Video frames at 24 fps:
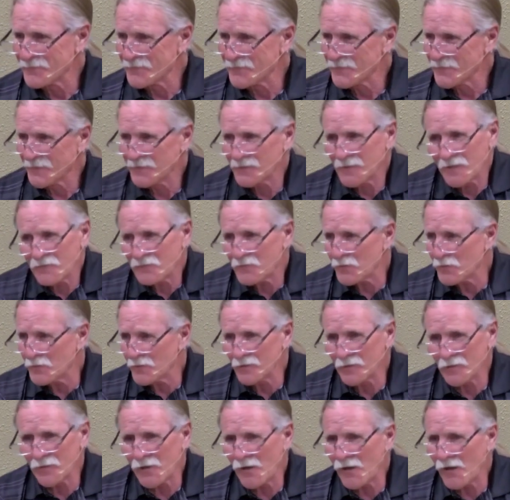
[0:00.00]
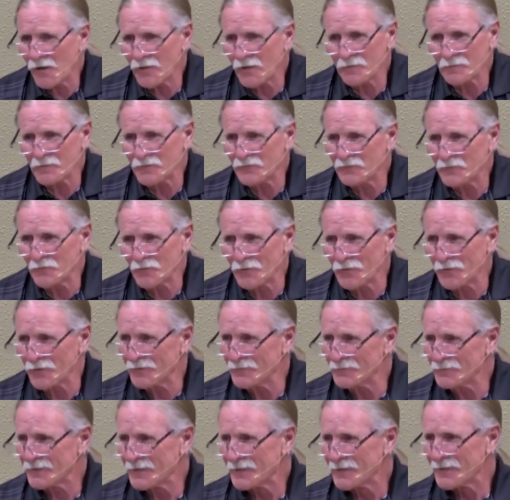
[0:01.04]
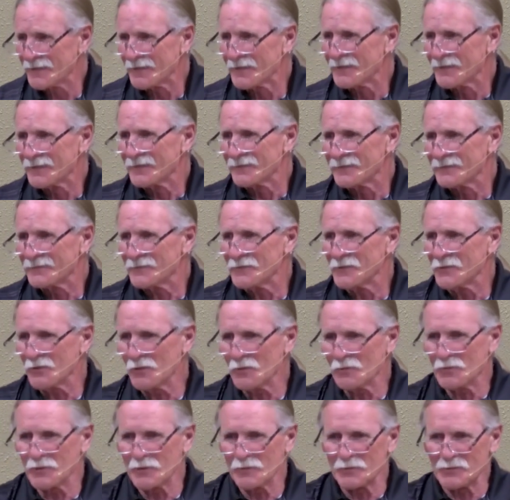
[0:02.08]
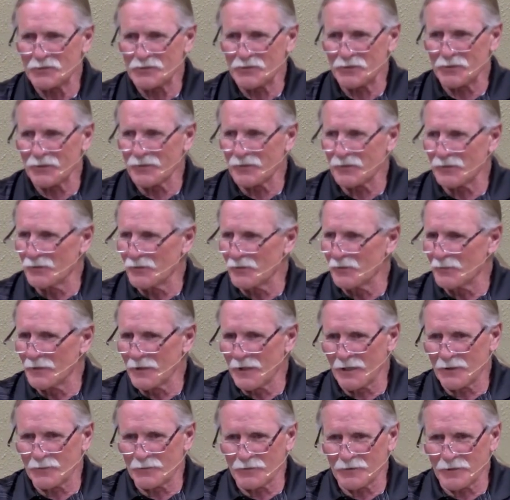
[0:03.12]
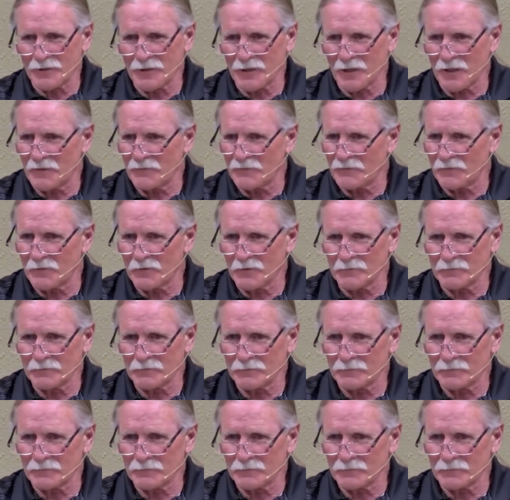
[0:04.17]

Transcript: Not very long before, you know, people started going back where they came from.